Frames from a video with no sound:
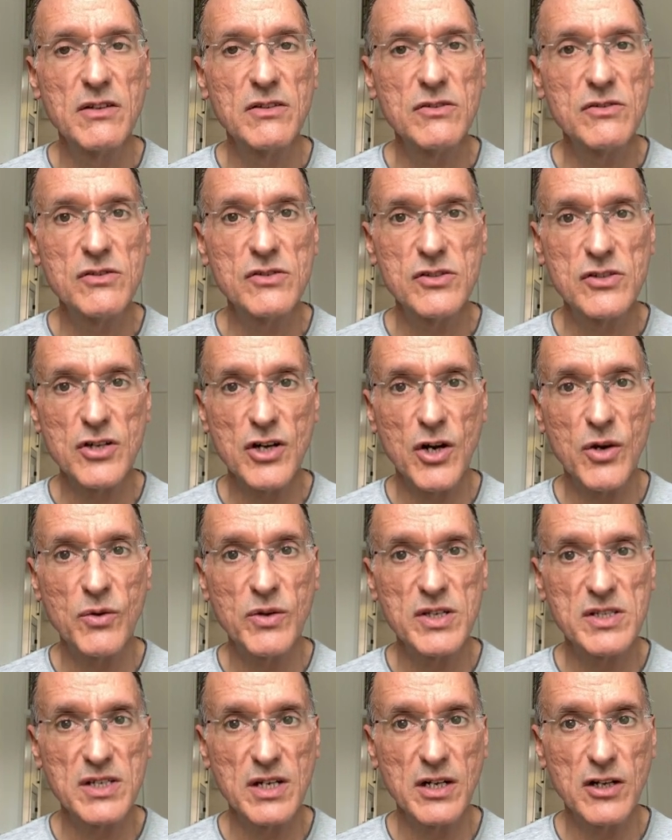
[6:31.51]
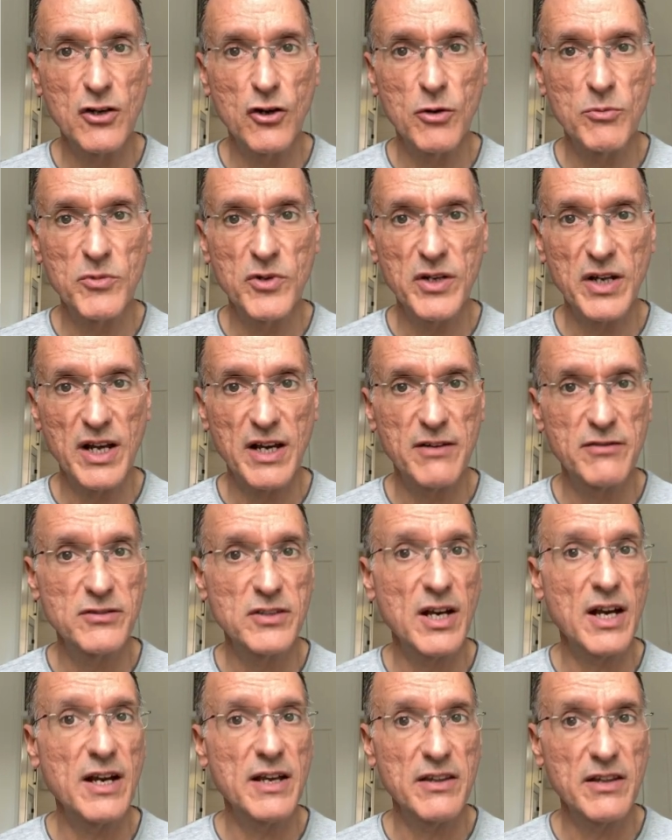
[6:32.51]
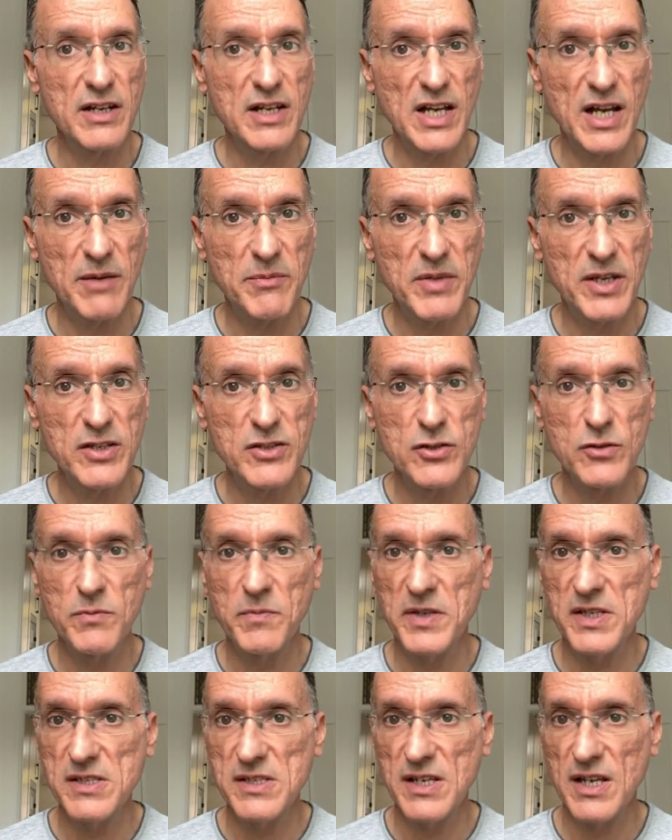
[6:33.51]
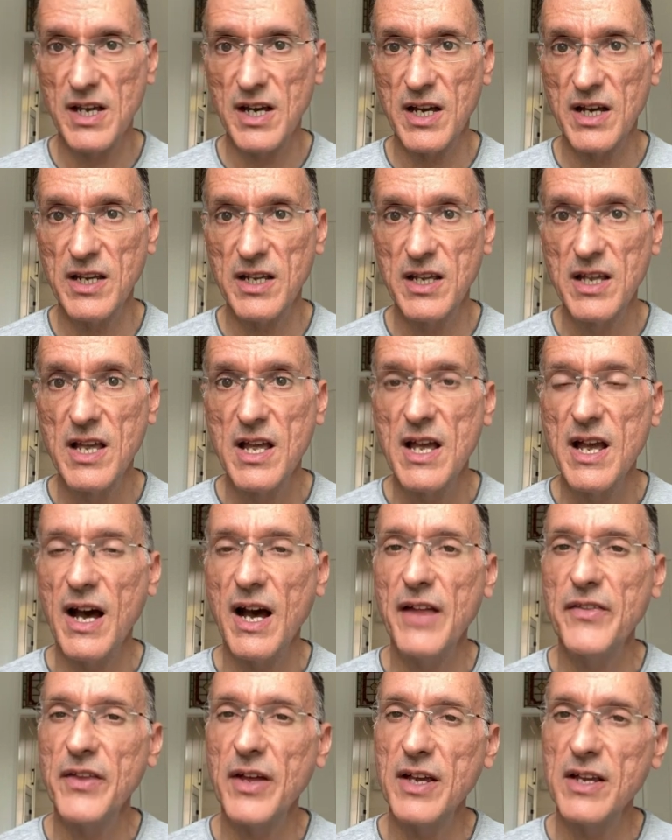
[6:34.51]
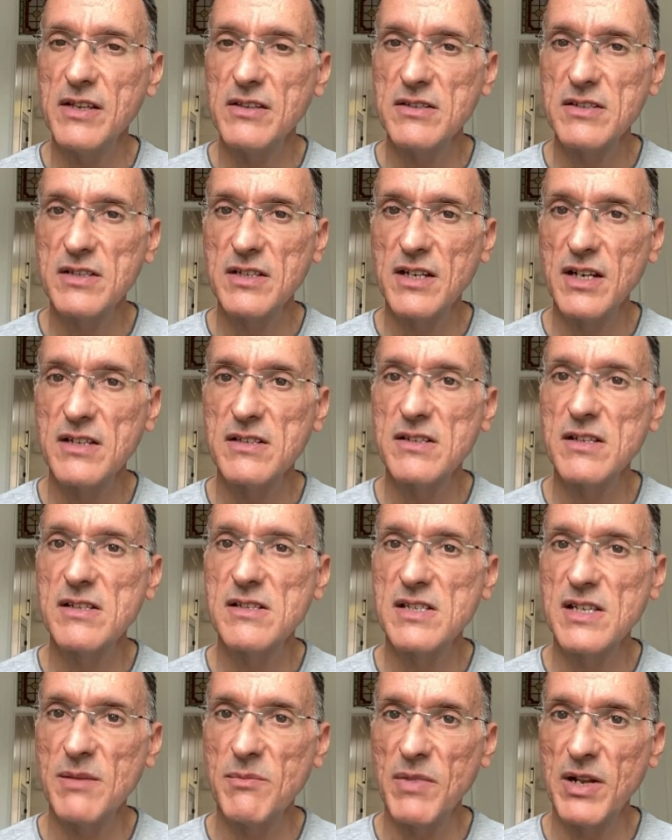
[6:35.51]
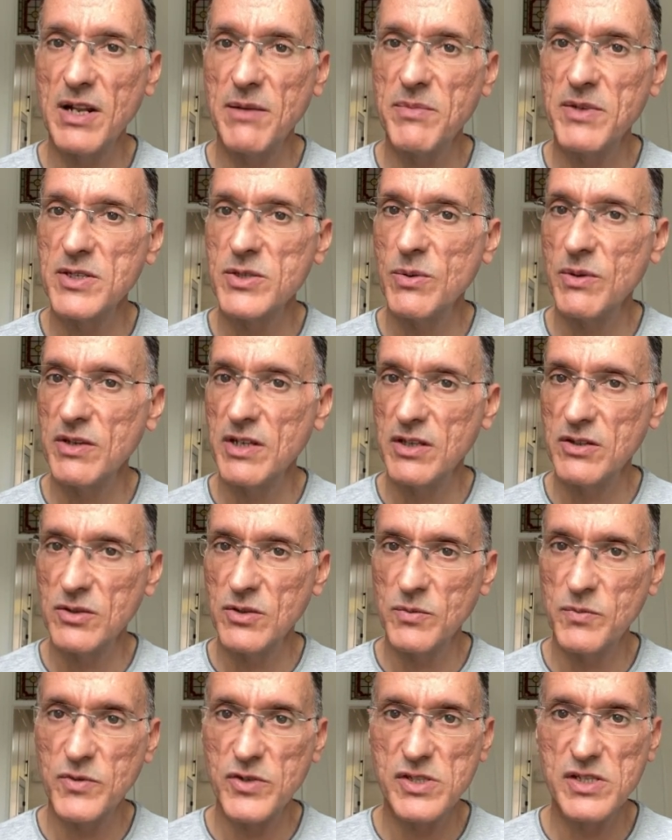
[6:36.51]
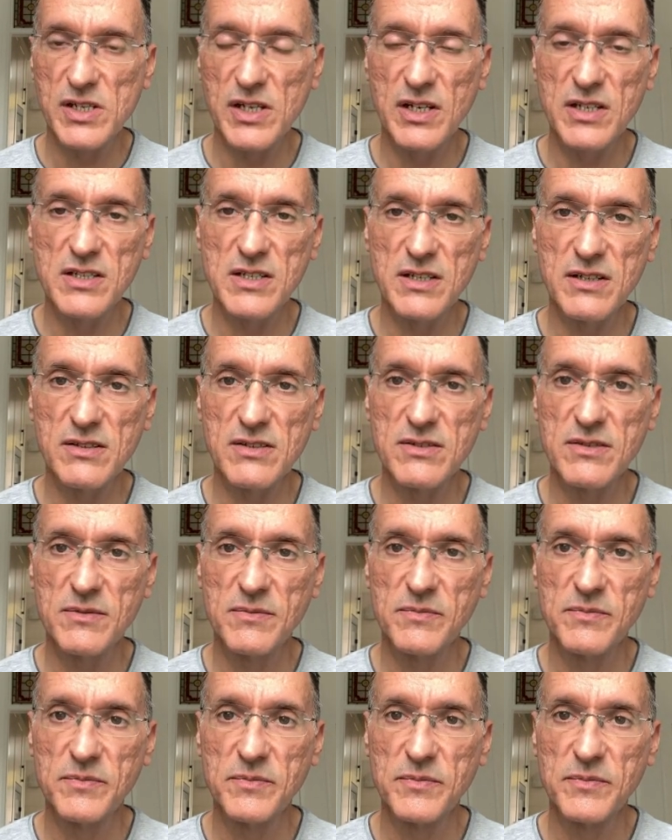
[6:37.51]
Stroke is uncommon after either CABG or PCI, and the incidence is similar between the two procedures.